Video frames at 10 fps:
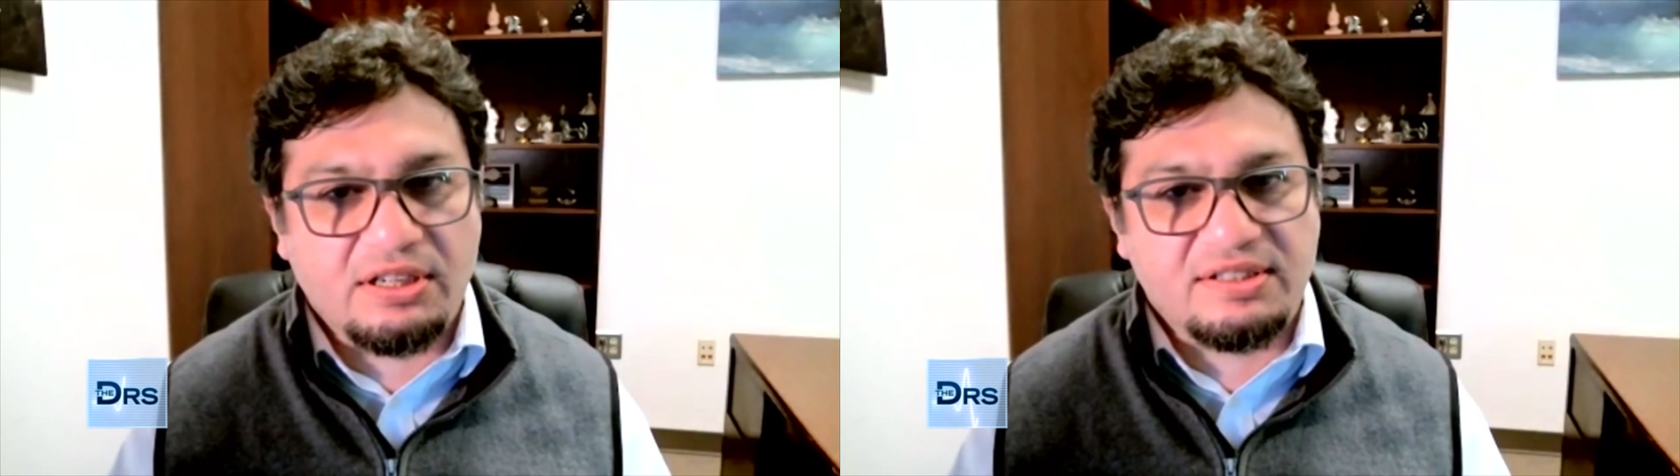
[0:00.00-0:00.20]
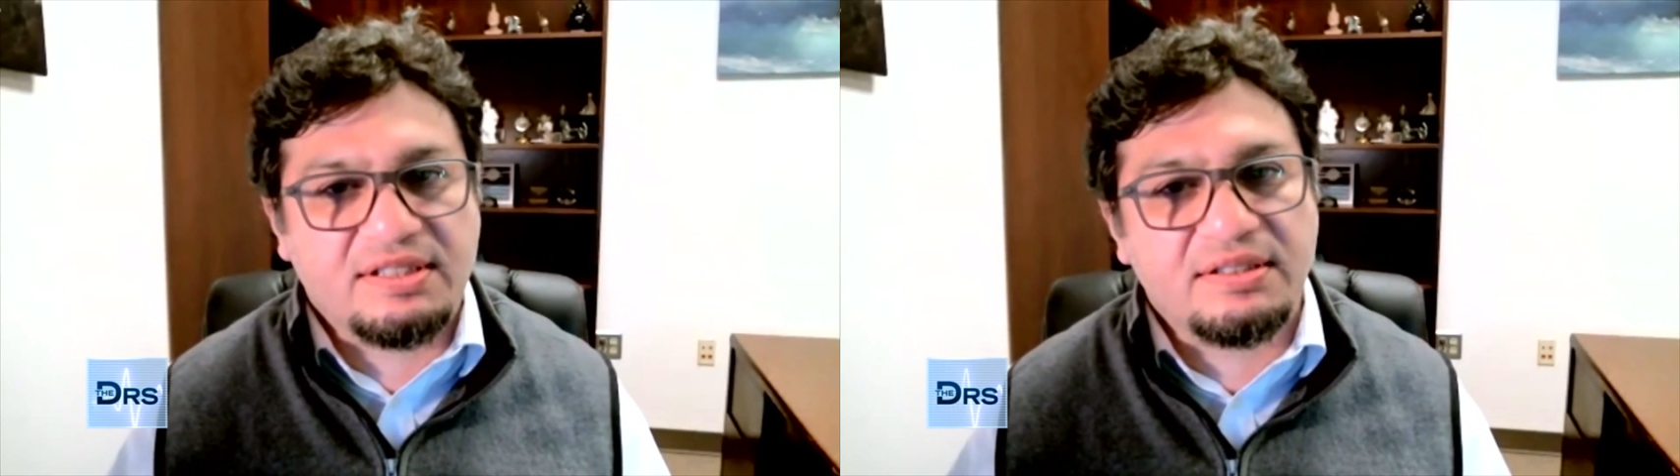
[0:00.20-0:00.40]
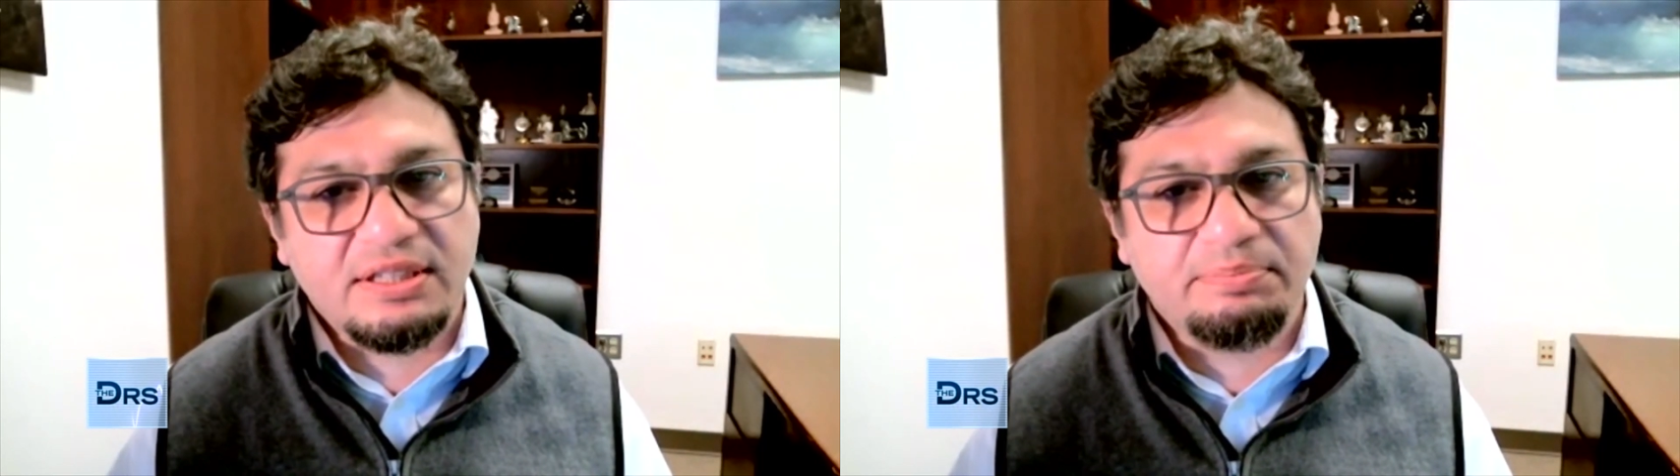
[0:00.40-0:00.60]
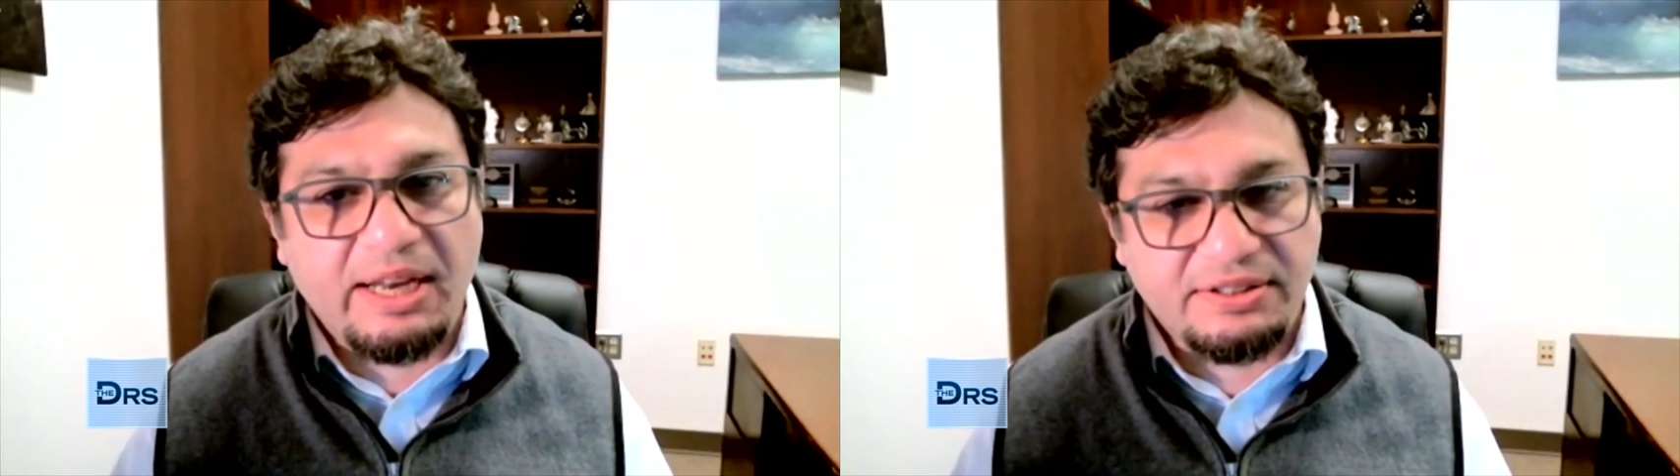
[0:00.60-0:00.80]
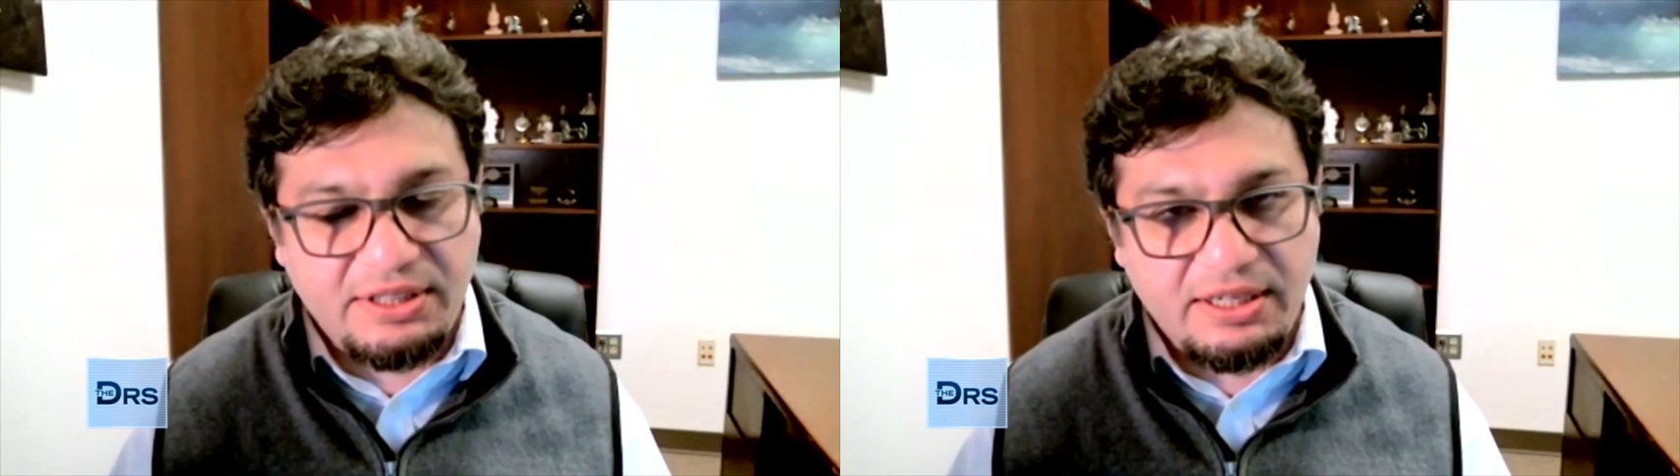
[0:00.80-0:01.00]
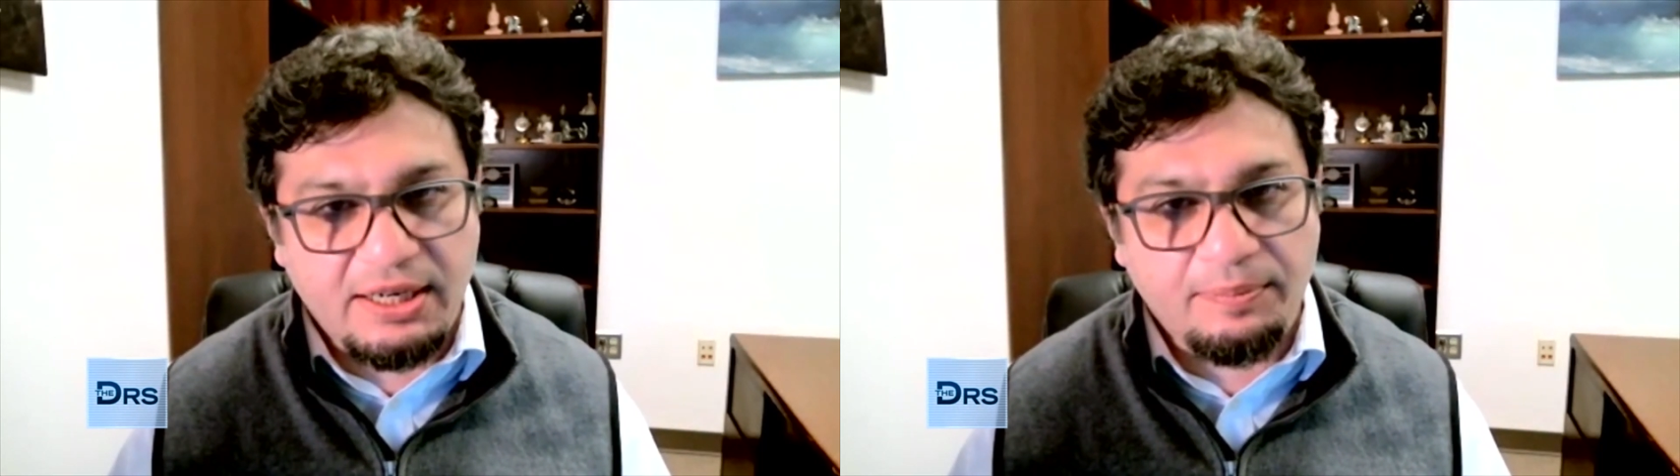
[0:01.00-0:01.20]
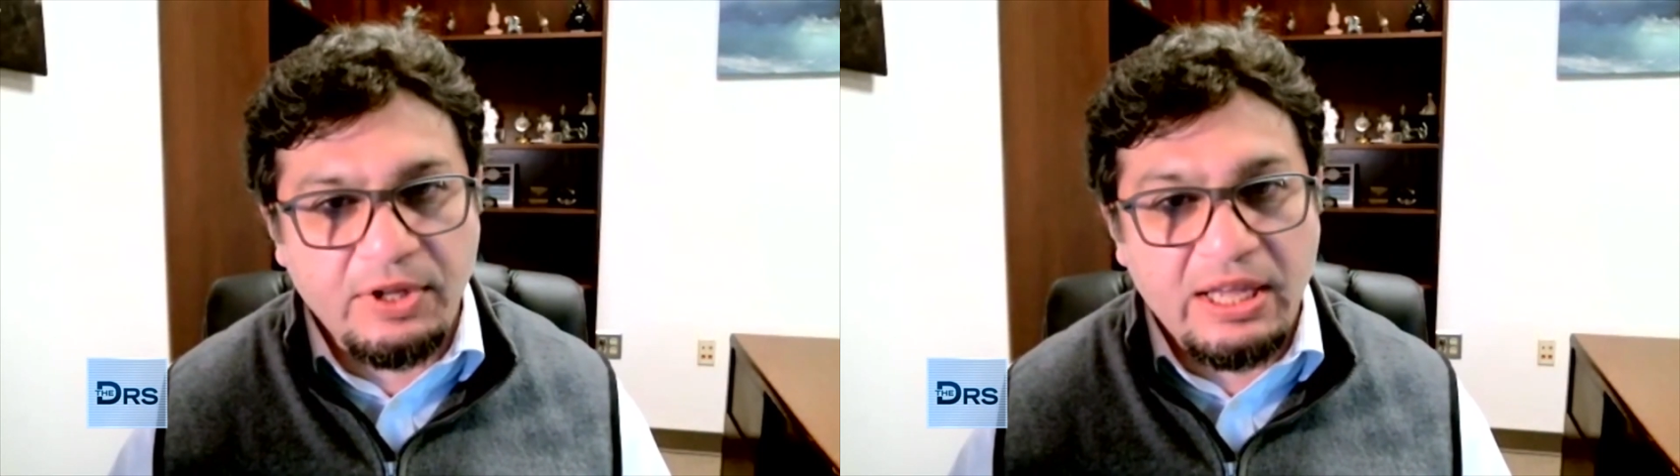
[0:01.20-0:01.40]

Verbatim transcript: resistant bacteria.